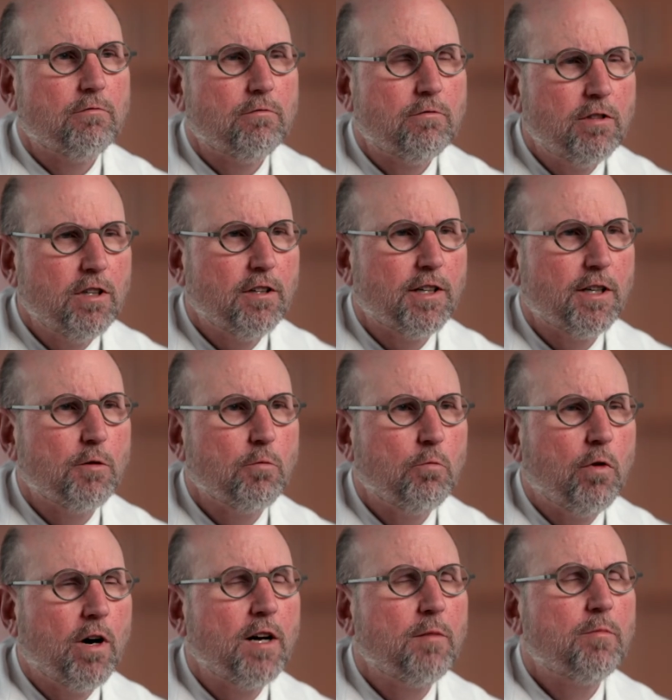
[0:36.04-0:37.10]
really
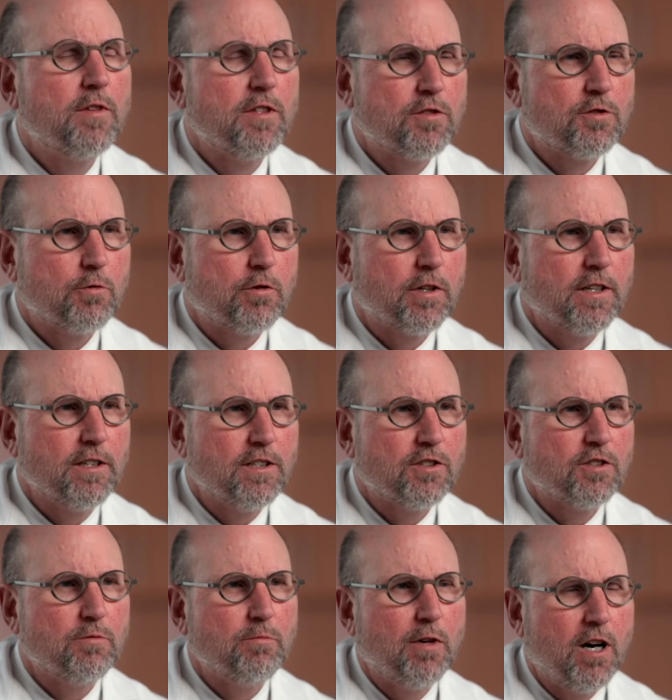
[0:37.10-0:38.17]
wipe this
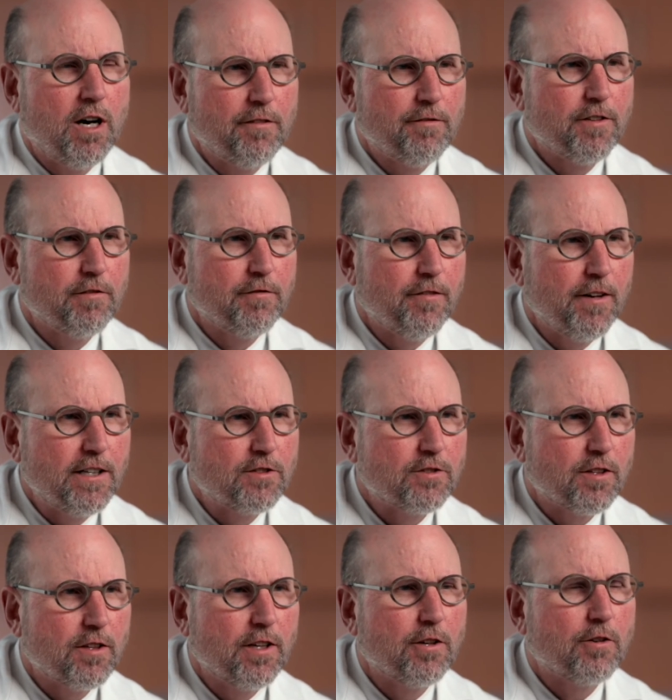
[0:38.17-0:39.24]
organism off the face
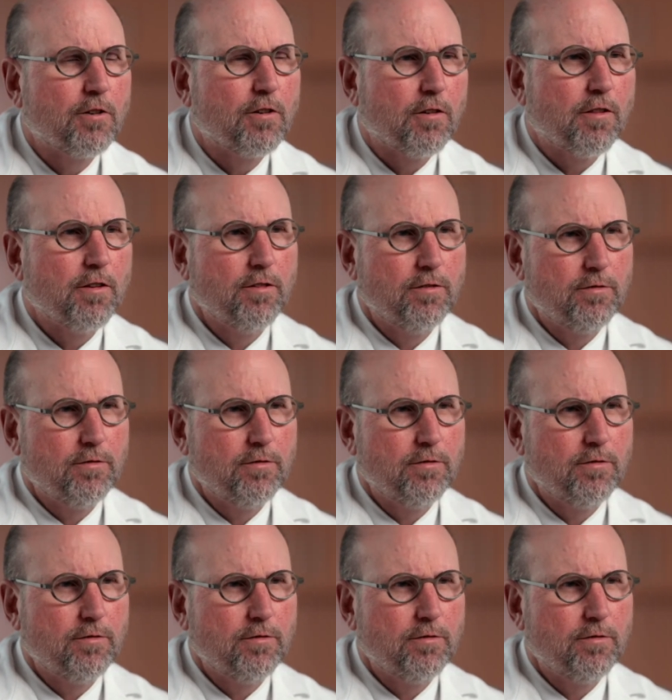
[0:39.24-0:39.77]
of the earth.